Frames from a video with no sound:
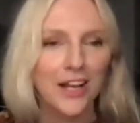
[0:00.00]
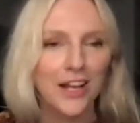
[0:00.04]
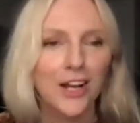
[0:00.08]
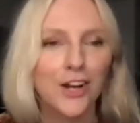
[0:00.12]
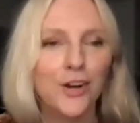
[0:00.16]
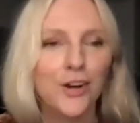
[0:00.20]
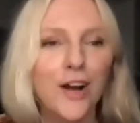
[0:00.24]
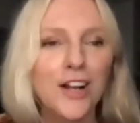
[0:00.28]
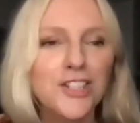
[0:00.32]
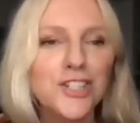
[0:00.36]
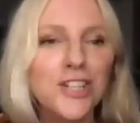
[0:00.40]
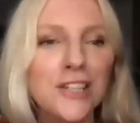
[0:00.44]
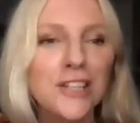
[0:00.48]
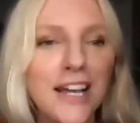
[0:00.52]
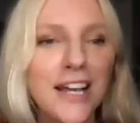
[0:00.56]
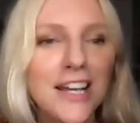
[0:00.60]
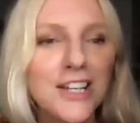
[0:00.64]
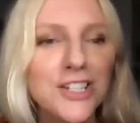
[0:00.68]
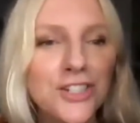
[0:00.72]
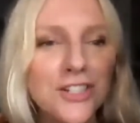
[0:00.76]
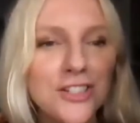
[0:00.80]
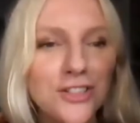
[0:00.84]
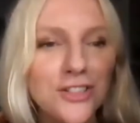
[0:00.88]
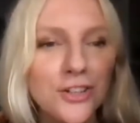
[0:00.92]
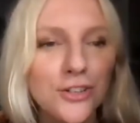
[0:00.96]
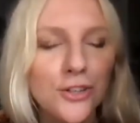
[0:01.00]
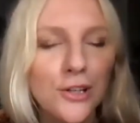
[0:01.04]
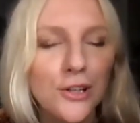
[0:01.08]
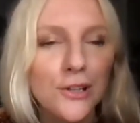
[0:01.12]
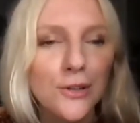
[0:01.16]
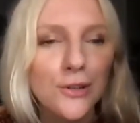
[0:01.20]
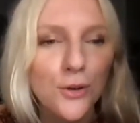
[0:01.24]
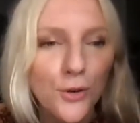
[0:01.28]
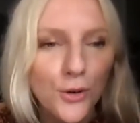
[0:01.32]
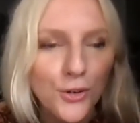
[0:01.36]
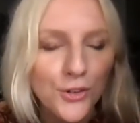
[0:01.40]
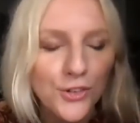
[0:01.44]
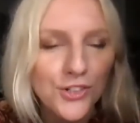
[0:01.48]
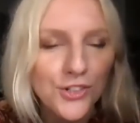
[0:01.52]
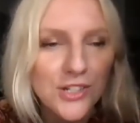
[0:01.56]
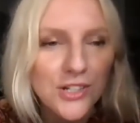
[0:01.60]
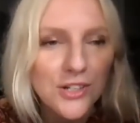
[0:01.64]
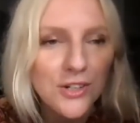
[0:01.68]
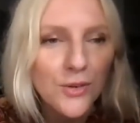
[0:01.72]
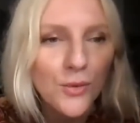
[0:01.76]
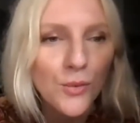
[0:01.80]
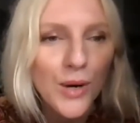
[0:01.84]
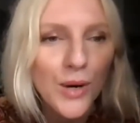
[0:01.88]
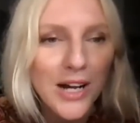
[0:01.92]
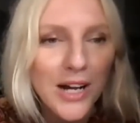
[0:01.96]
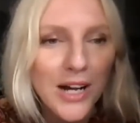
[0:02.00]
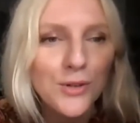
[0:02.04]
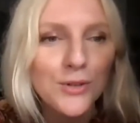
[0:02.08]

congratulations on your launch. Well